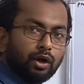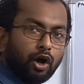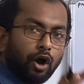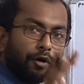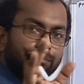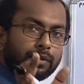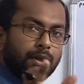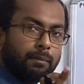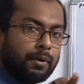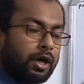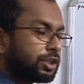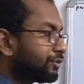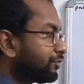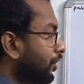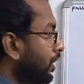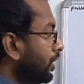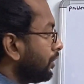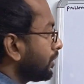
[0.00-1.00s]
of the mass
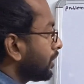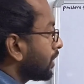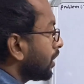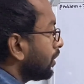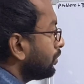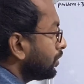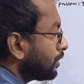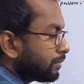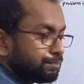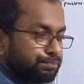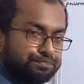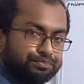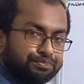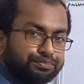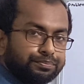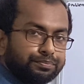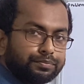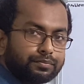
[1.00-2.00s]
falling on the ground,
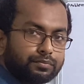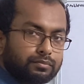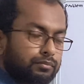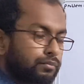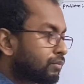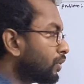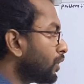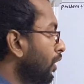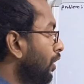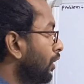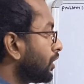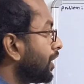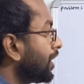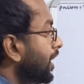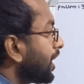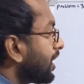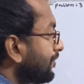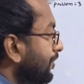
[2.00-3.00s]
or the
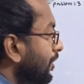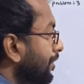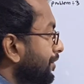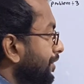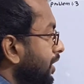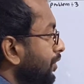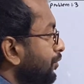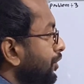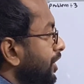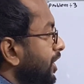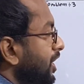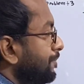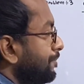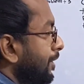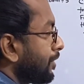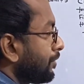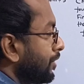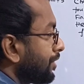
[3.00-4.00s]
relative velocity with
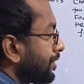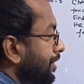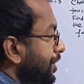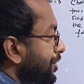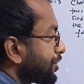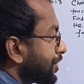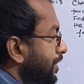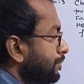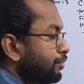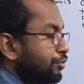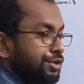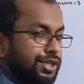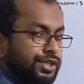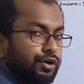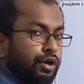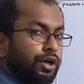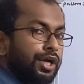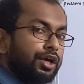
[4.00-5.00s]
respect to the system which
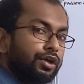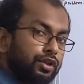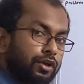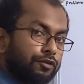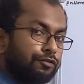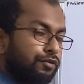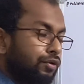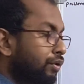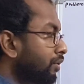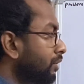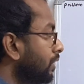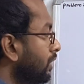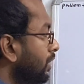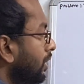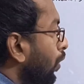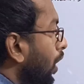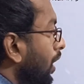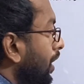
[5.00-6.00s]
is already on the floor.
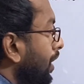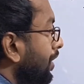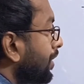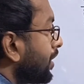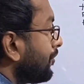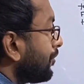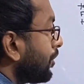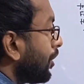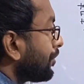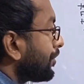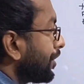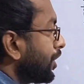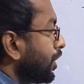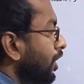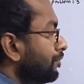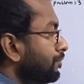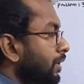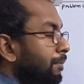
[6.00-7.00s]
What is the
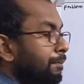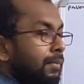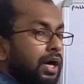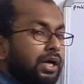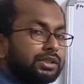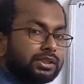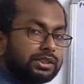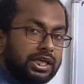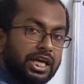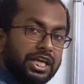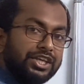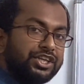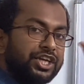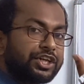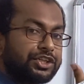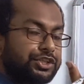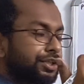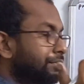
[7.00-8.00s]
velocity of the mass
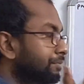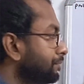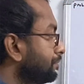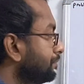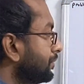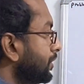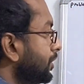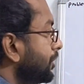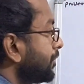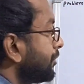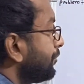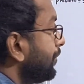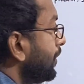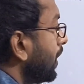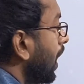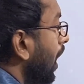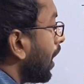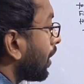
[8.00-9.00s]
injection? This is
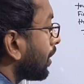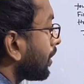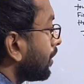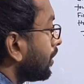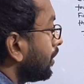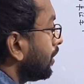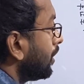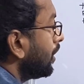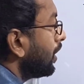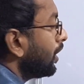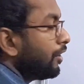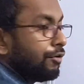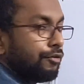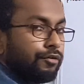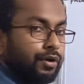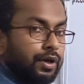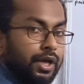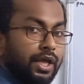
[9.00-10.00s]
Vr.
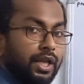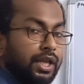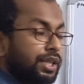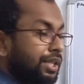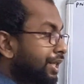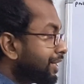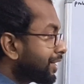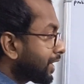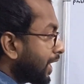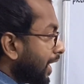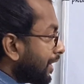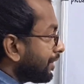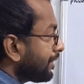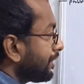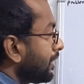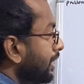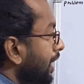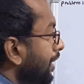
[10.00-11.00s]
In this
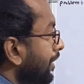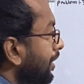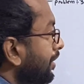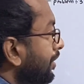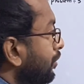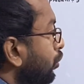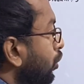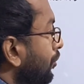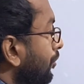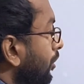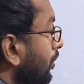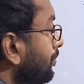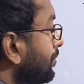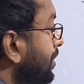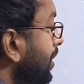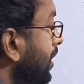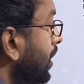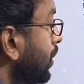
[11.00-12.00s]
case it is root over
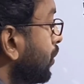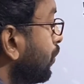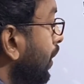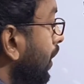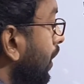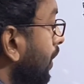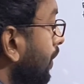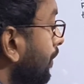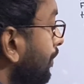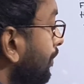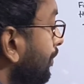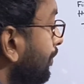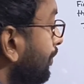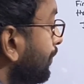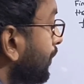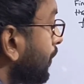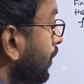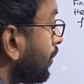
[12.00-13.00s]
of G into L.
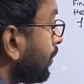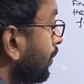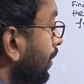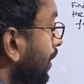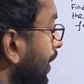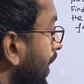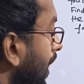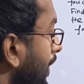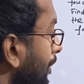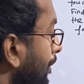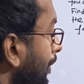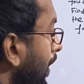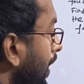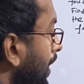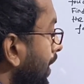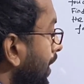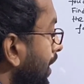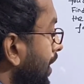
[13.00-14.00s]
So dm
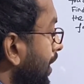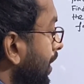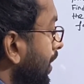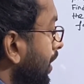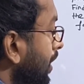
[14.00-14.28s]
by dt